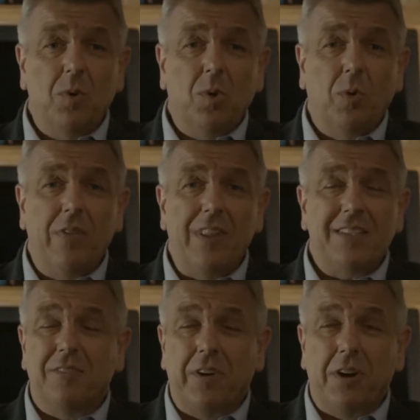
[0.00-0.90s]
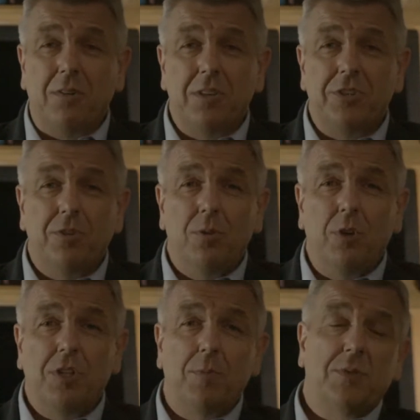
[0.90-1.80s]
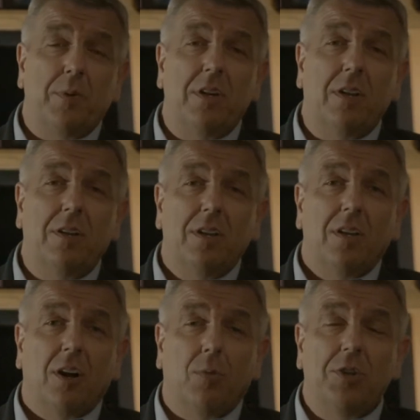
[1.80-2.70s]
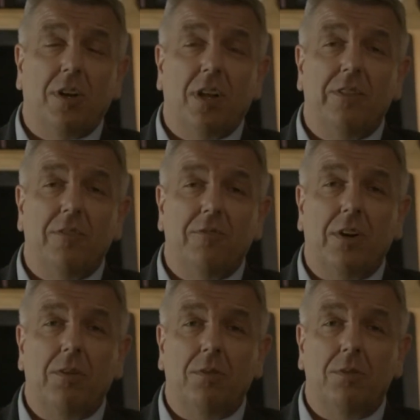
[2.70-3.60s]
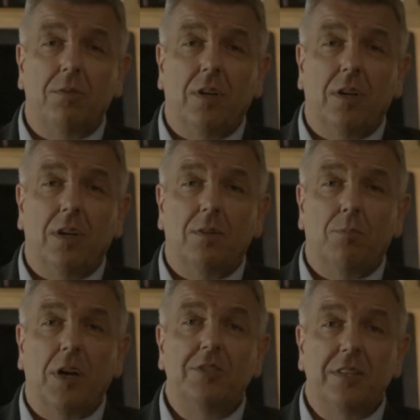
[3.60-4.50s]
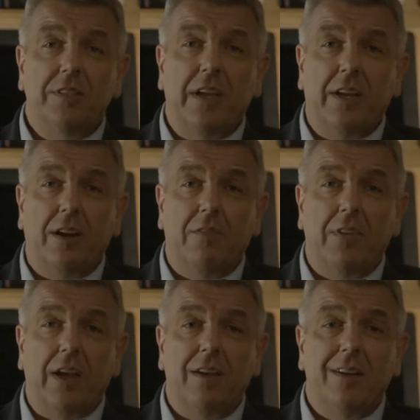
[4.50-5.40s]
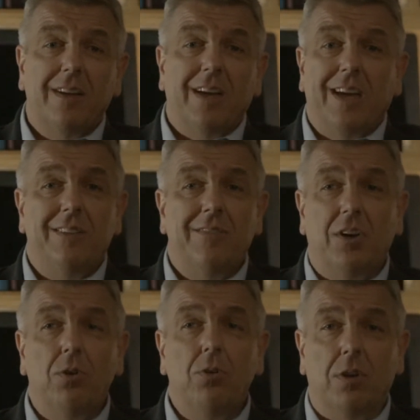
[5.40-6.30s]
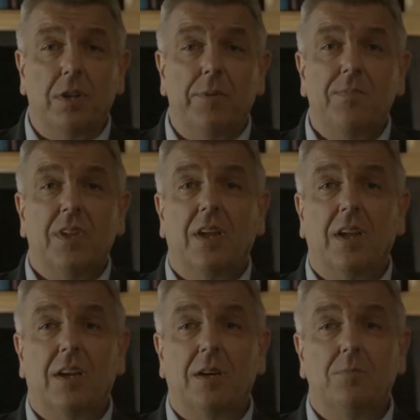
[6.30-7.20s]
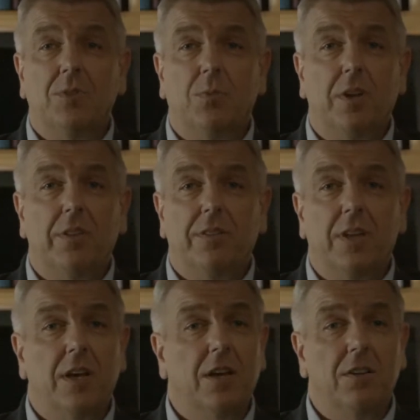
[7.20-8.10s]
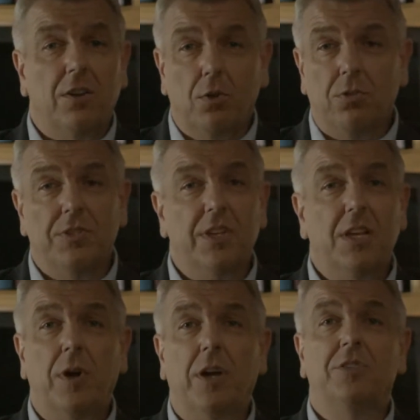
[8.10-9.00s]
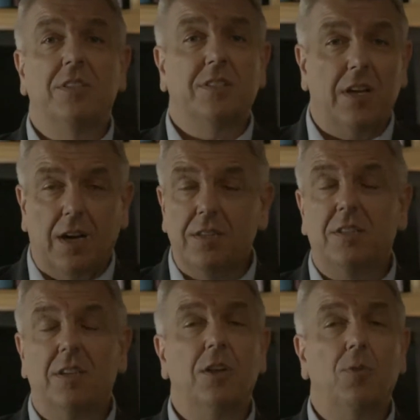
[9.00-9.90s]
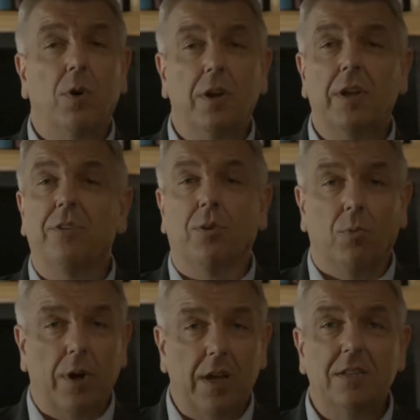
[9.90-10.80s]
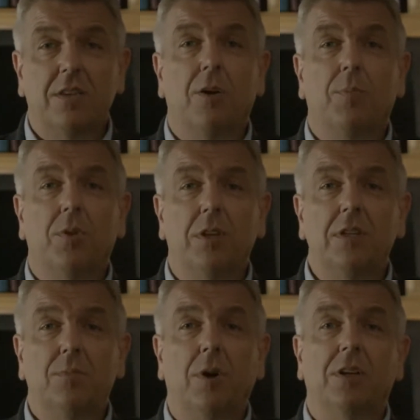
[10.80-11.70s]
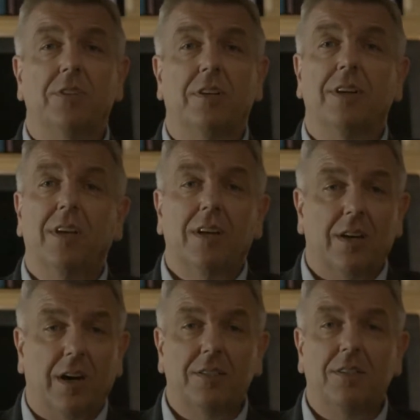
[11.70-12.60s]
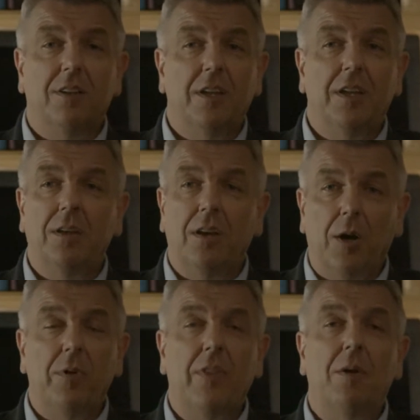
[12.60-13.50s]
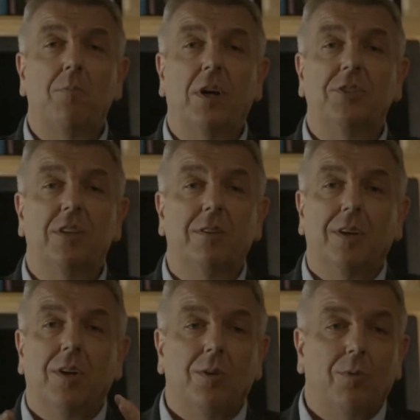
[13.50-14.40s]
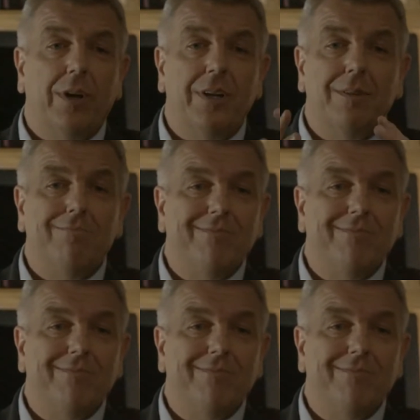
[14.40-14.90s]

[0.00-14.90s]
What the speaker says: when that's a federal issue, and we should be spending, or we should let the federal budget take care of that. And even locally, it comes with local city budgets, constantly wanting to raise our police budget, constantly upping that budget when